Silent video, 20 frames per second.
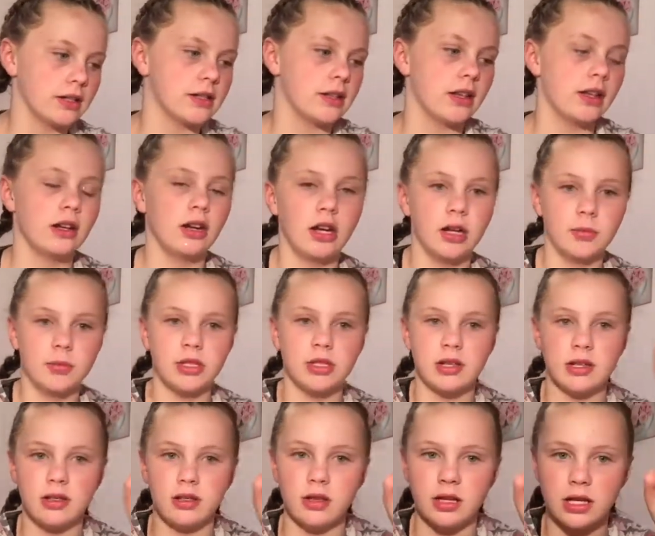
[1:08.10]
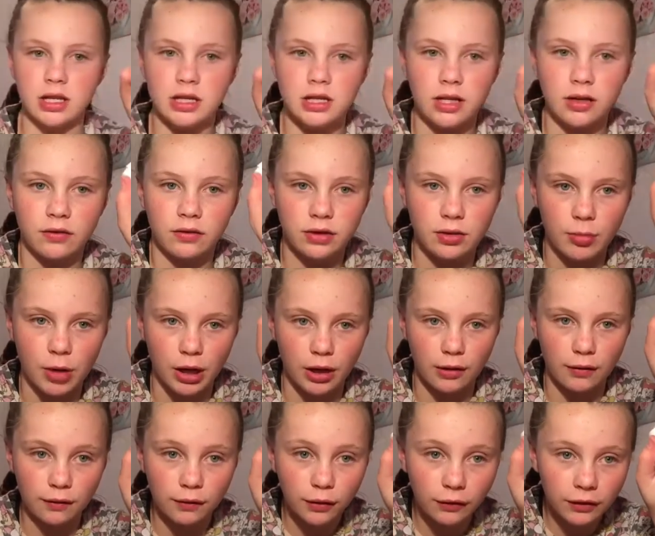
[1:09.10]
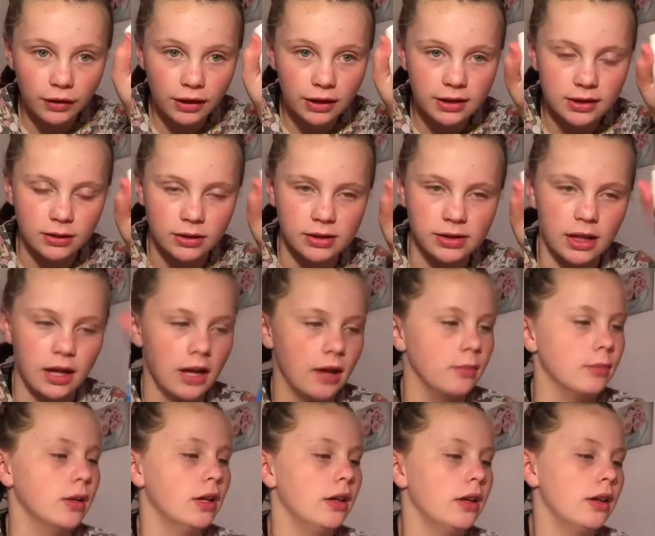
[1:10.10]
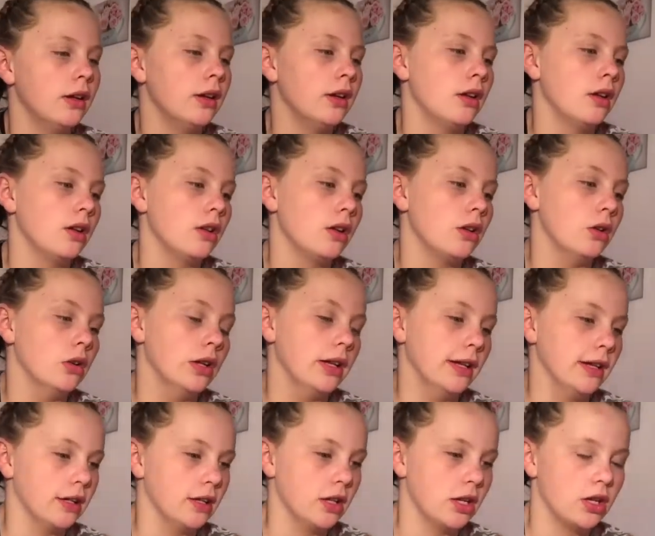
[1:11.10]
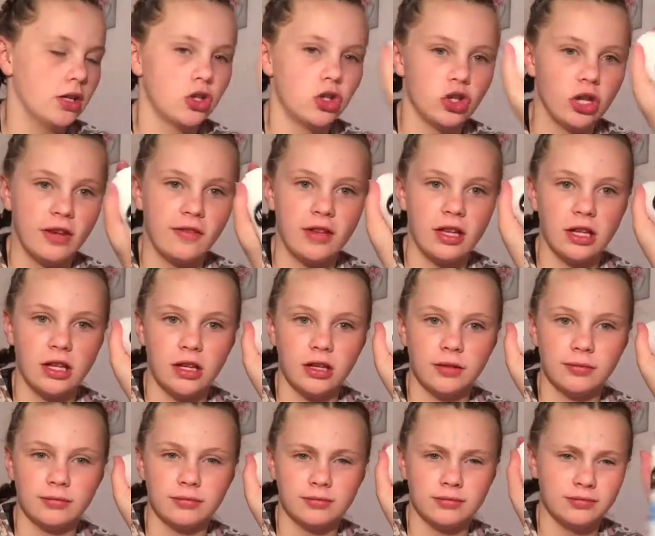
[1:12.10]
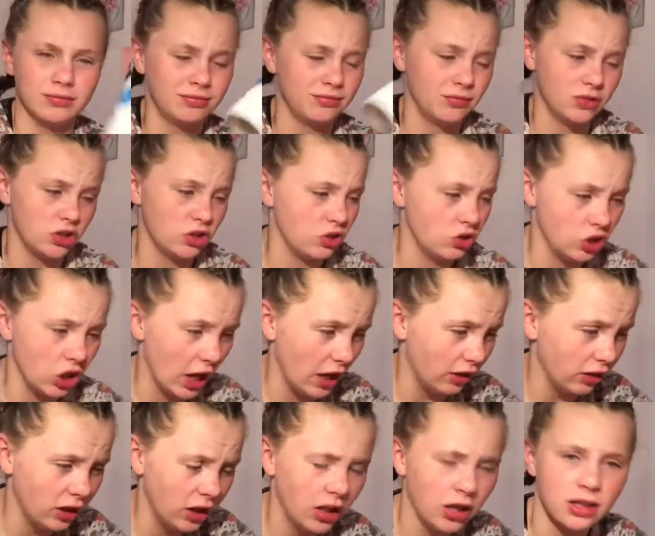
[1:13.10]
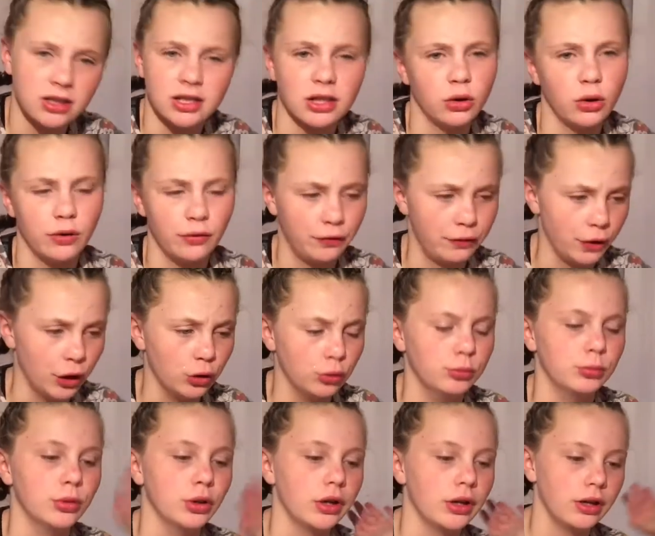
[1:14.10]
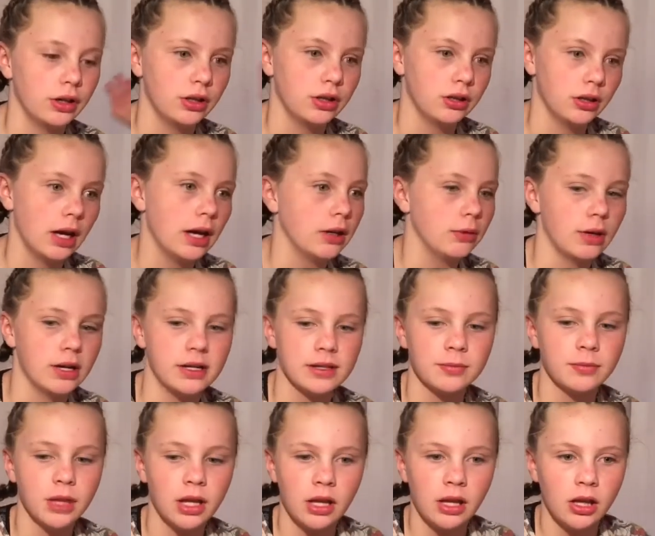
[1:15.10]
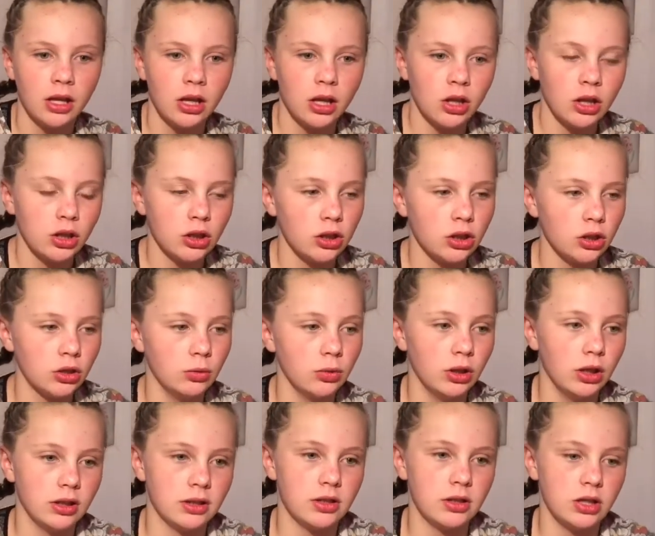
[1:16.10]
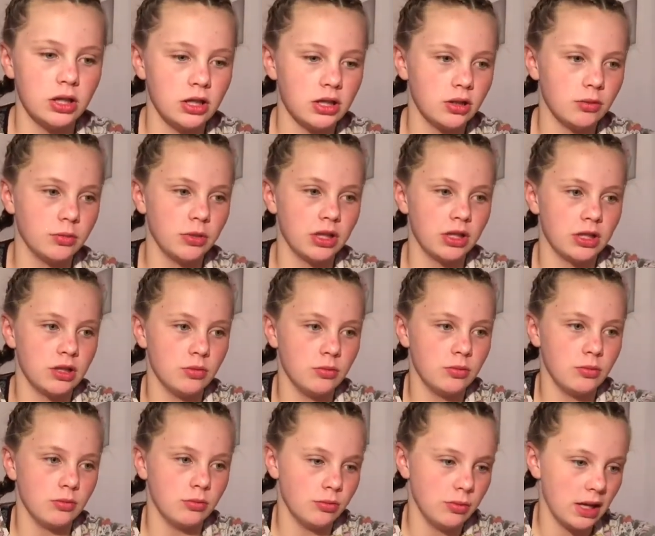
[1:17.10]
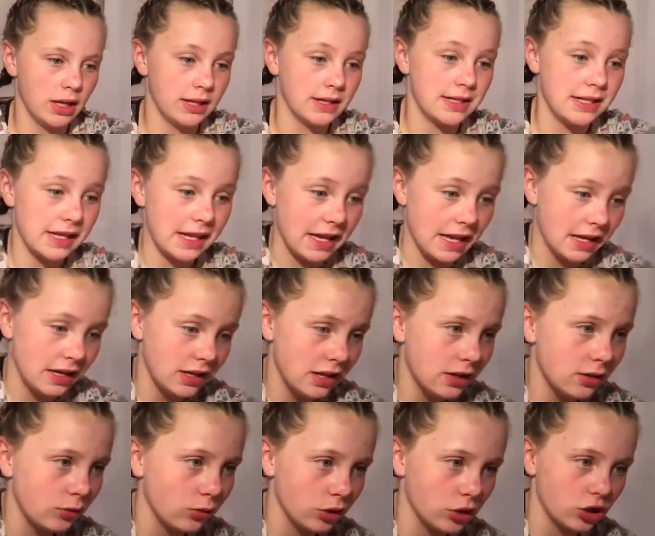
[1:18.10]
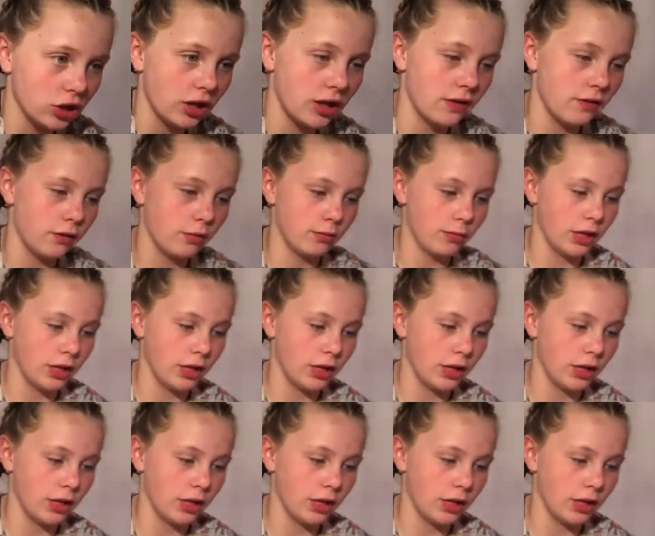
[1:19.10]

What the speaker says: then I'm using this to make it fluffy. So it's cooling shaving gel because I don't have foam. But anyways, you will also need something to mix in, which I